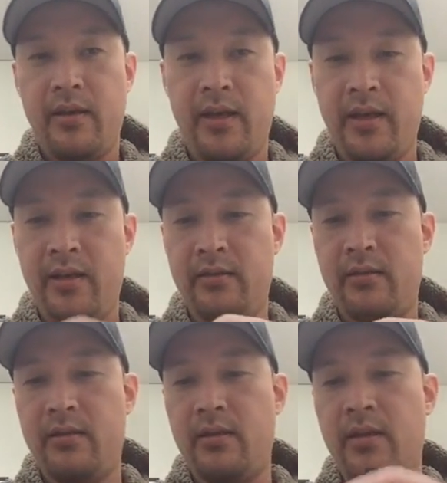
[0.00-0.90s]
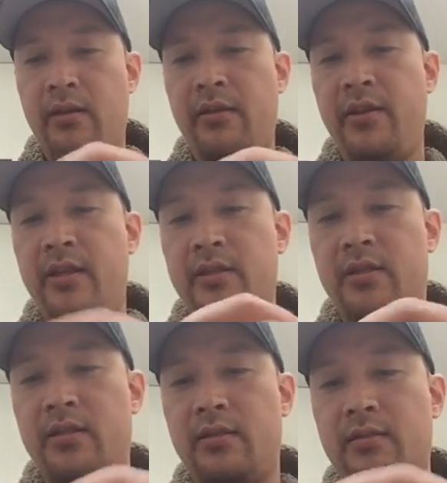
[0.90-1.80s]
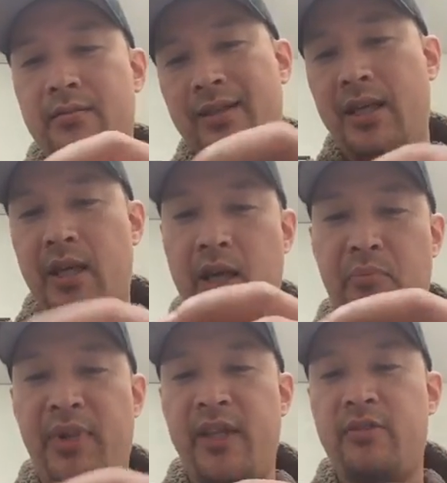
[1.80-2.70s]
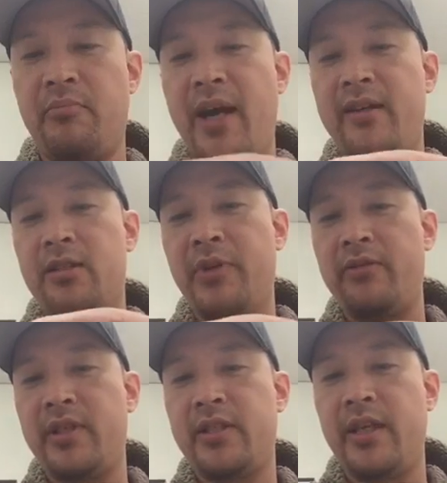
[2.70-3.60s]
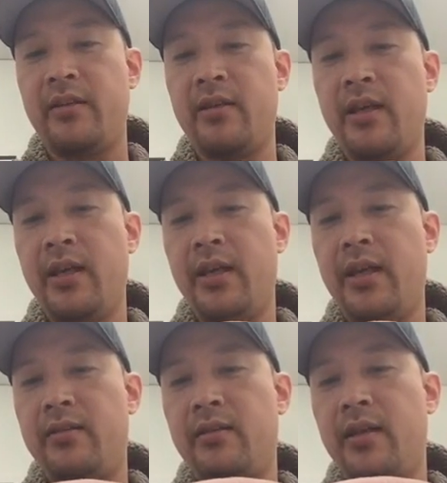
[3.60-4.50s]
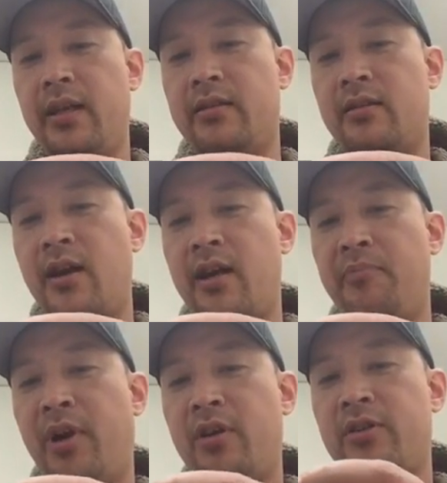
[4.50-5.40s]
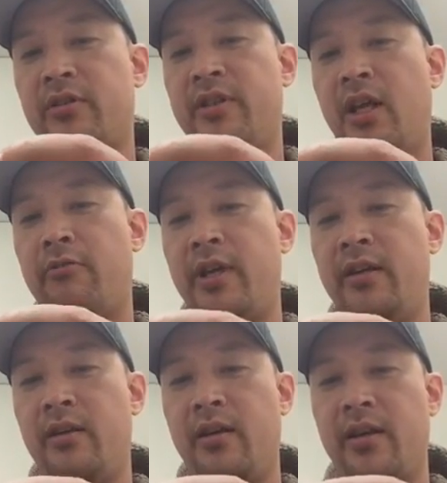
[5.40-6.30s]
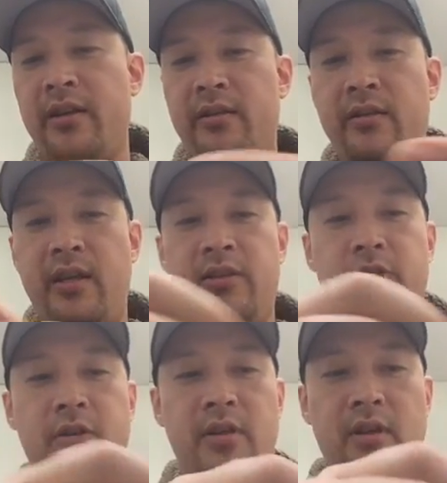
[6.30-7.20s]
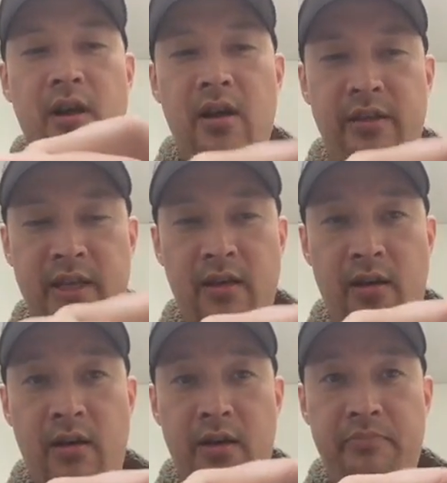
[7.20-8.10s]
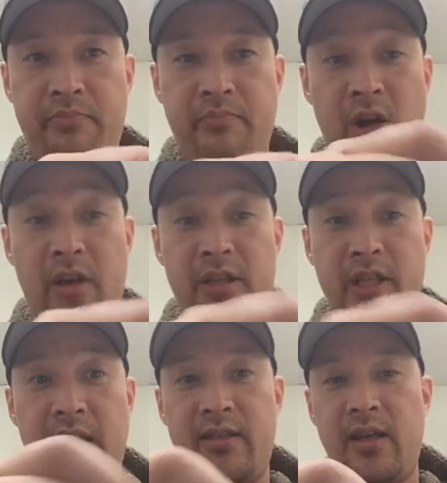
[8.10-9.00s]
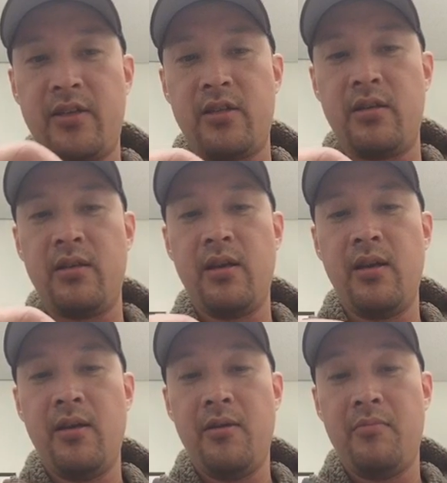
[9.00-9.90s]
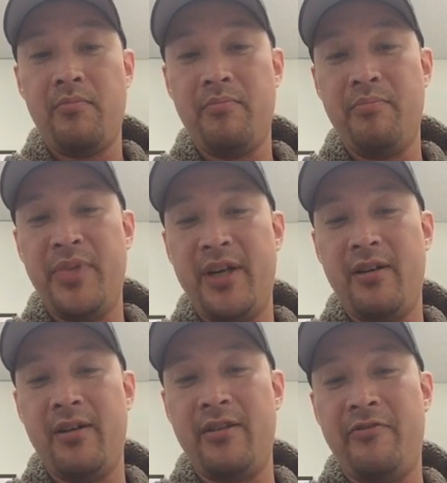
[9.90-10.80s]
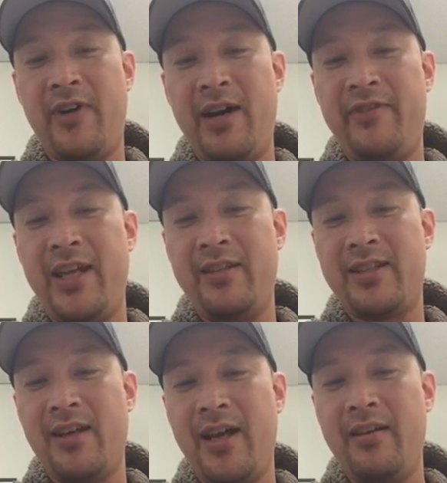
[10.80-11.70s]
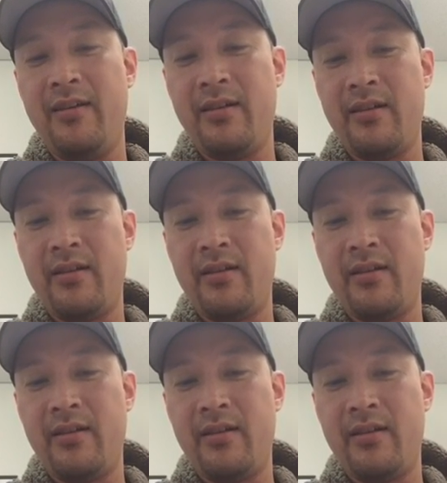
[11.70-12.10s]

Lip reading: And another thing that's a plus or minus about this thing, it's got a partial Delrin on insert on the RDA section, but on the 510 side,